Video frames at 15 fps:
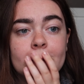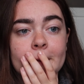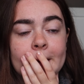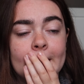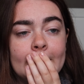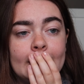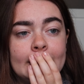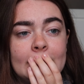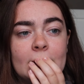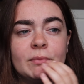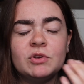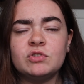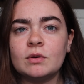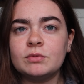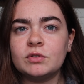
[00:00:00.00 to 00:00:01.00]

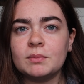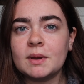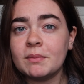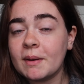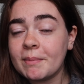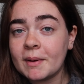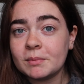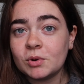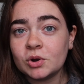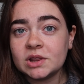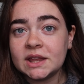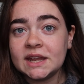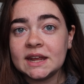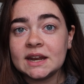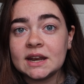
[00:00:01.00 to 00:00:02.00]
Yummy Jobs are maybe a bit more
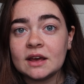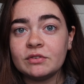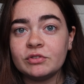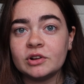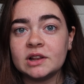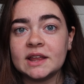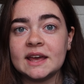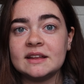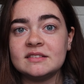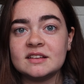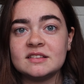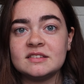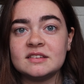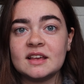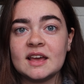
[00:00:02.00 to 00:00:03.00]
lenient if you're late,
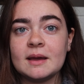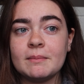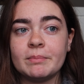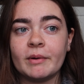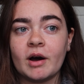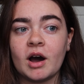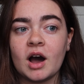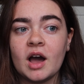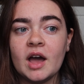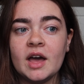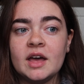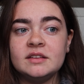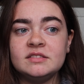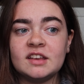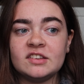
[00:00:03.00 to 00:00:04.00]
I'd say, but
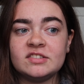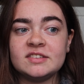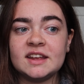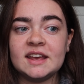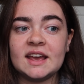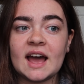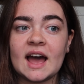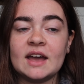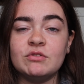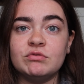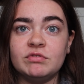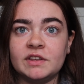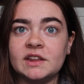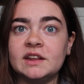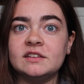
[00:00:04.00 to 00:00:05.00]
Disney, I
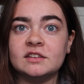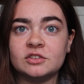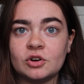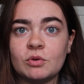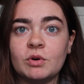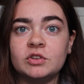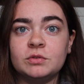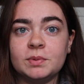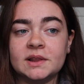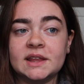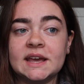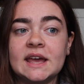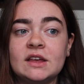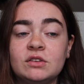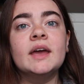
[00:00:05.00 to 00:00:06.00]
really did not want to be
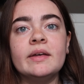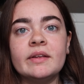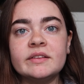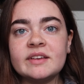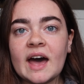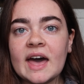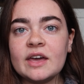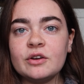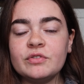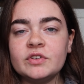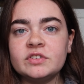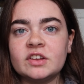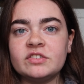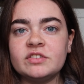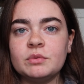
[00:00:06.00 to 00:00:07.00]
late. The attire for
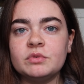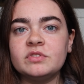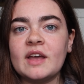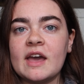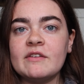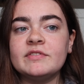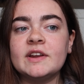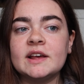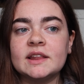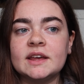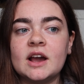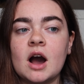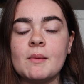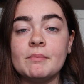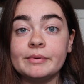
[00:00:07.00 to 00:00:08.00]
Disney was
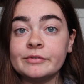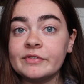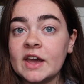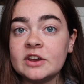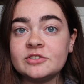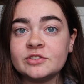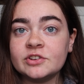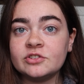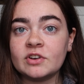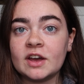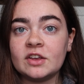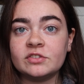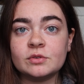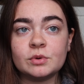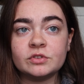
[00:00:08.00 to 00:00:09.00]
definitely come professionally
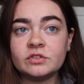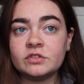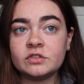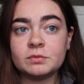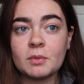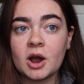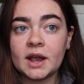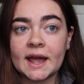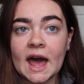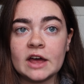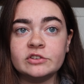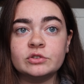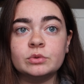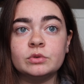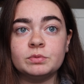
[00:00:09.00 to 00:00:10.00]
dressed. It wasn't smart
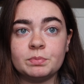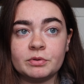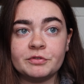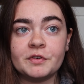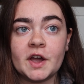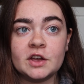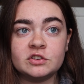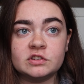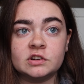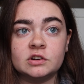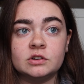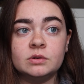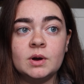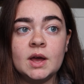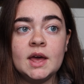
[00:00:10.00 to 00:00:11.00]
casual, it was
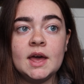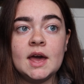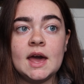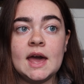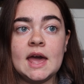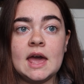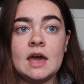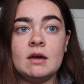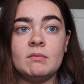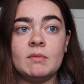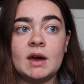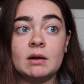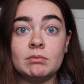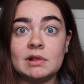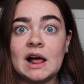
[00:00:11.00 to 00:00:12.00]
professional. And
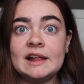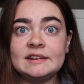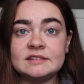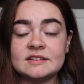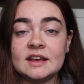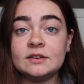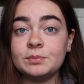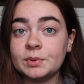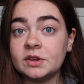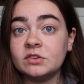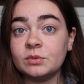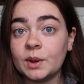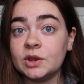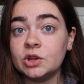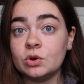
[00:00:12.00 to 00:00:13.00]
I'm glad it did
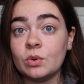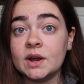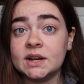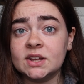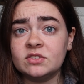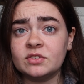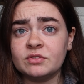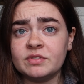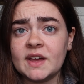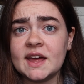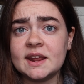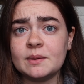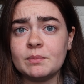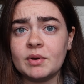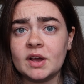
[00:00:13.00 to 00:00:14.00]
because when you go in, it's a
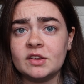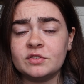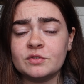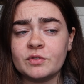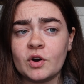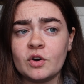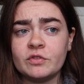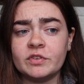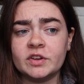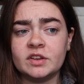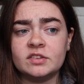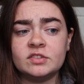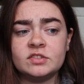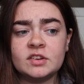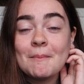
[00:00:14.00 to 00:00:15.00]
very impressive
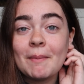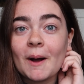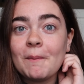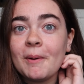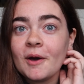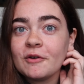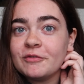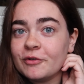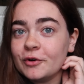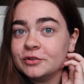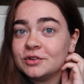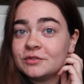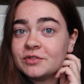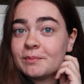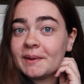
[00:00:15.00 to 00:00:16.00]
office. But I'll put a
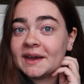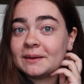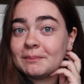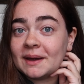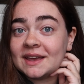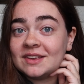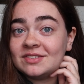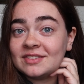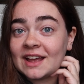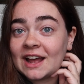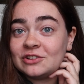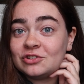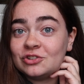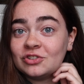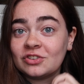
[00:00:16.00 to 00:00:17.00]
photo of the big Mickey
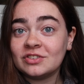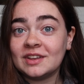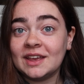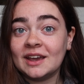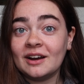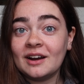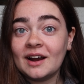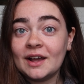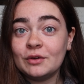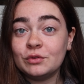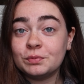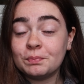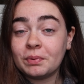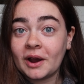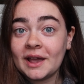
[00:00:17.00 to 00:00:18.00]
statue just here. It
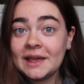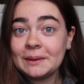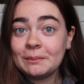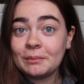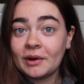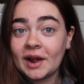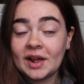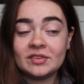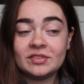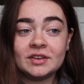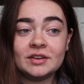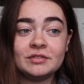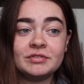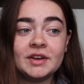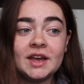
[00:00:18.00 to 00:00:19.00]
was pretty
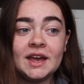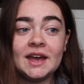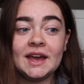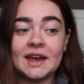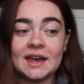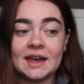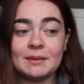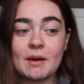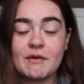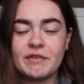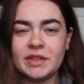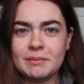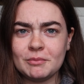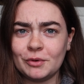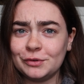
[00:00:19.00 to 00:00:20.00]
impressive. I
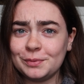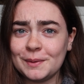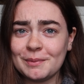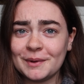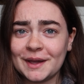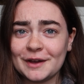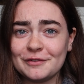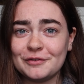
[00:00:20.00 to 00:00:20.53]
feel like most people get